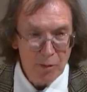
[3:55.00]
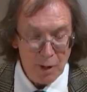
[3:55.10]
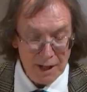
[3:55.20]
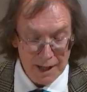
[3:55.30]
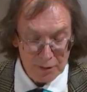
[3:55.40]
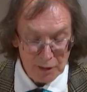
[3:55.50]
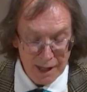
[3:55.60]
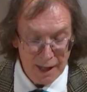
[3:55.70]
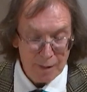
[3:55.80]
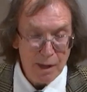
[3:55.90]
When Egil
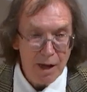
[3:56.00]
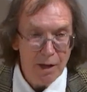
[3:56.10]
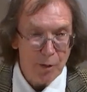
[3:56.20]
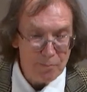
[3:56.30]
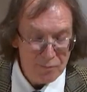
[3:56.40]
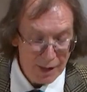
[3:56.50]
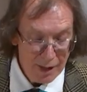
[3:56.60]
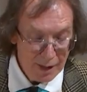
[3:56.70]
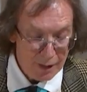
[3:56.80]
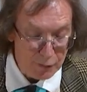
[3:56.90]
came home,
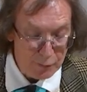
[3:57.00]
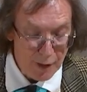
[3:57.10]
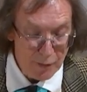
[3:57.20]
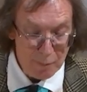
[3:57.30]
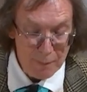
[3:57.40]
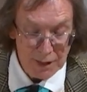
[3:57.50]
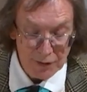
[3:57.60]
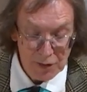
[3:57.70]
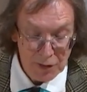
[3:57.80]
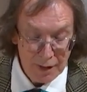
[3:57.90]
his father
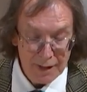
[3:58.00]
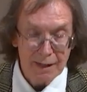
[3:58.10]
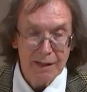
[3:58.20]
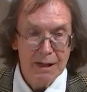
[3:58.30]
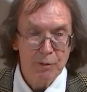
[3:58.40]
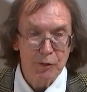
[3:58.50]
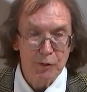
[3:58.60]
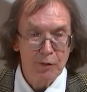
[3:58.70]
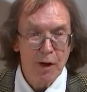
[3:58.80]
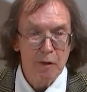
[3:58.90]
made it clear he
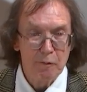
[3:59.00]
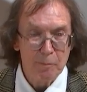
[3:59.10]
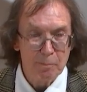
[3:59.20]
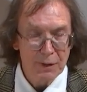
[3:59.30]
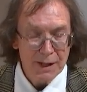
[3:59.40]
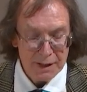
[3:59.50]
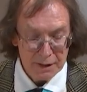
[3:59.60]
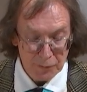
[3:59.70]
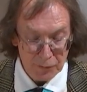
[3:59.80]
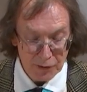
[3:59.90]
was far from
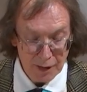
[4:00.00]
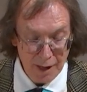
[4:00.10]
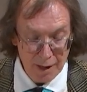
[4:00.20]
pleased,